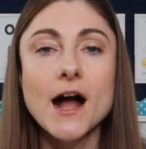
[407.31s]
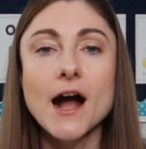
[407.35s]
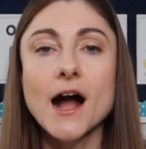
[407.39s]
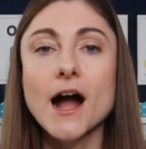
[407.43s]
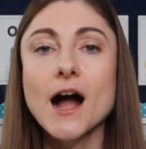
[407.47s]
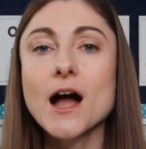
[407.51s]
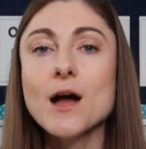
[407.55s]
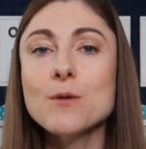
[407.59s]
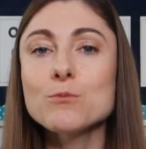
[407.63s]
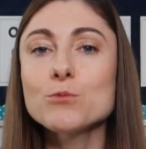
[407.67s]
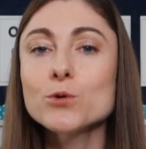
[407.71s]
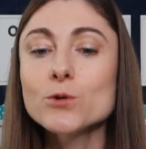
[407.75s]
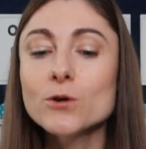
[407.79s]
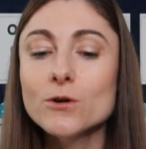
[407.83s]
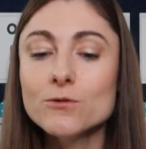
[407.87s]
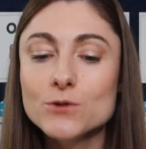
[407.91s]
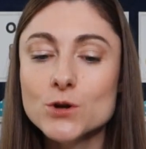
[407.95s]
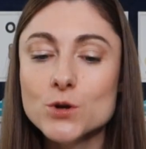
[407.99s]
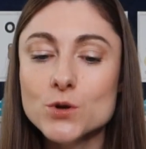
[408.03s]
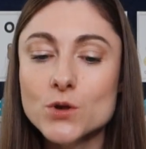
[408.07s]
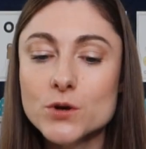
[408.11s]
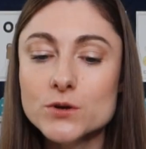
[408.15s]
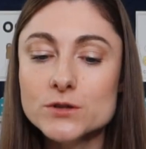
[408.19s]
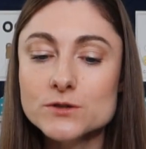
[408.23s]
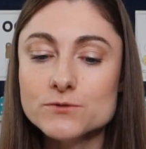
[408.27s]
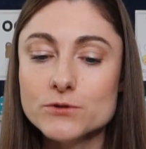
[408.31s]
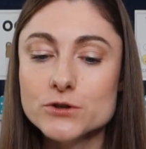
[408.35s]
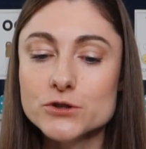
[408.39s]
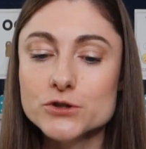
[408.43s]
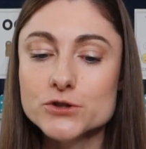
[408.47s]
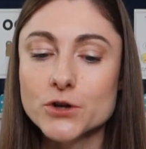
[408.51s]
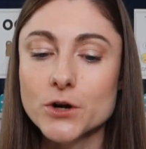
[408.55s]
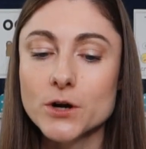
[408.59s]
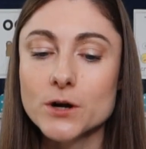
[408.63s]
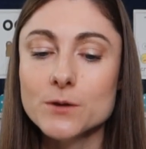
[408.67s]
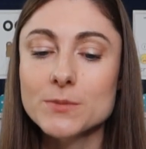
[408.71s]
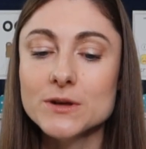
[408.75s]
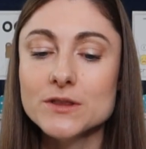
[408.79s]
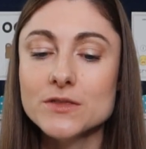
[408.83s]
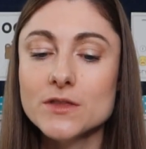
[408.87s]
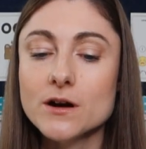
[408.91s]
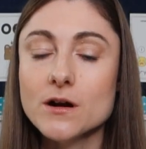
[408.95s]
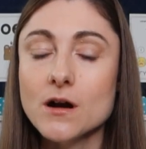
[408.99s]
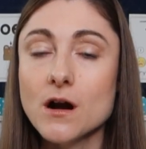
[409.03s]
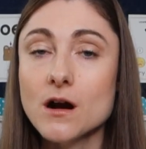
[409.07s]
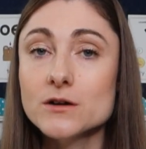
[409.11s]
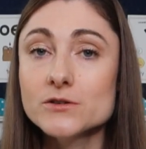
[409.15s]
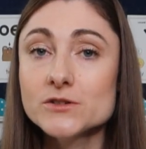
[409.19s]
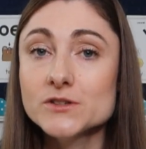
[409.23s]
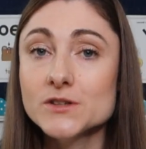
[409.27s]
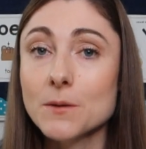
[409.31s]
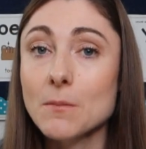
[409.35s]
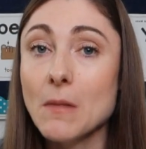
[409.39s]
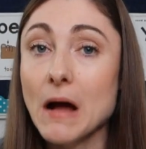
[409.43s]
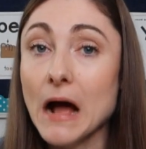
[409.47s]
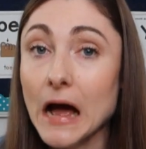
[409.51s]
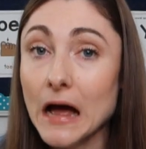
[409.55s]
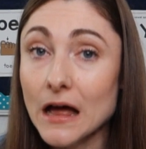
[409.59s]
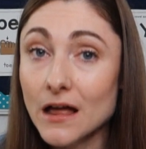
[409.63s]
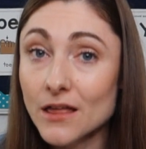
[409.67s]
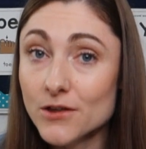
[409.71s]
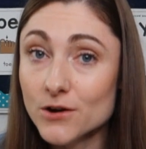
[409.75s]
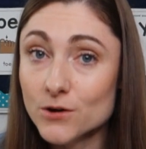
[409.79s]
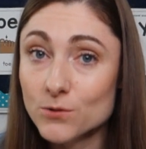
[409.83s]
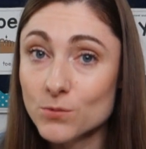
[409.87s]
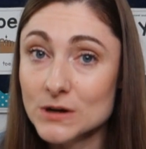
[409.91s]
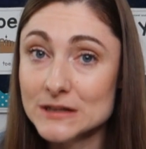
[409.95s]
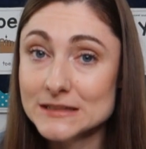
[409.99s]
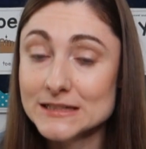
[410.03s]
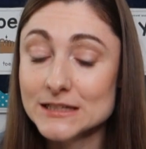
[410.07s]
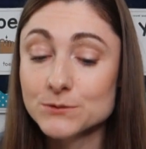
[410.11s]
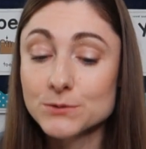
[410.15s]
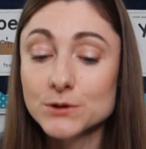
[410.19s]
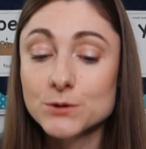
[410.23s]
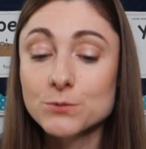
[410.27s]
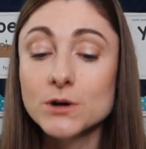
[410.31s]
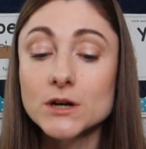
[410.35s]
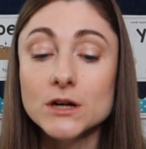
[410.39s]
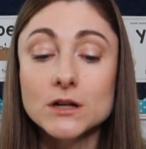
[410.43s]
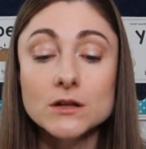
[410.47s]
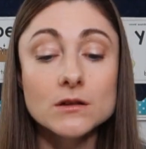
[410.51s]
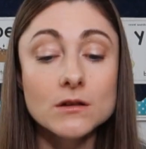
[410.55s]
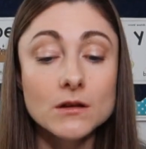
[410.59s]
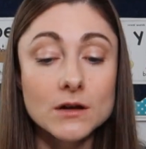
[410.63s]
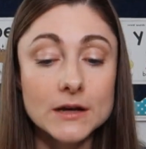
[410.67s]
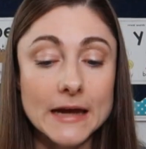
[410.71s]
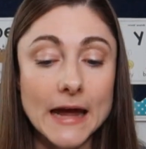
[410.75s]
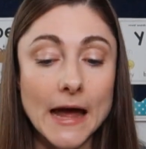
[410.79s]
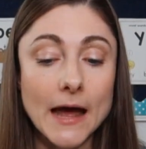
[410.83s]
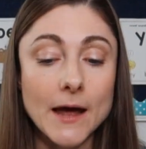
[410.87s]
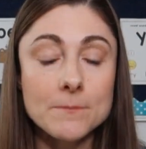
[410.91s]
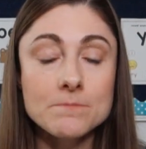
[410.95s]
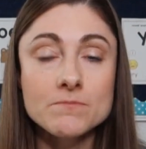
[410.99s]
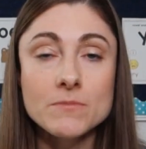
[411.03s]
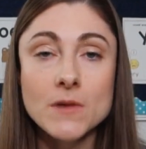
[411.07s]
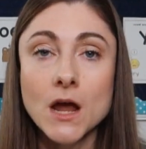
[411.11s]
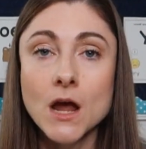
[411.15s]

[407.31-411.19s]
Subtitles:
We'll review those for sure, but there are some other ones that we want to look at.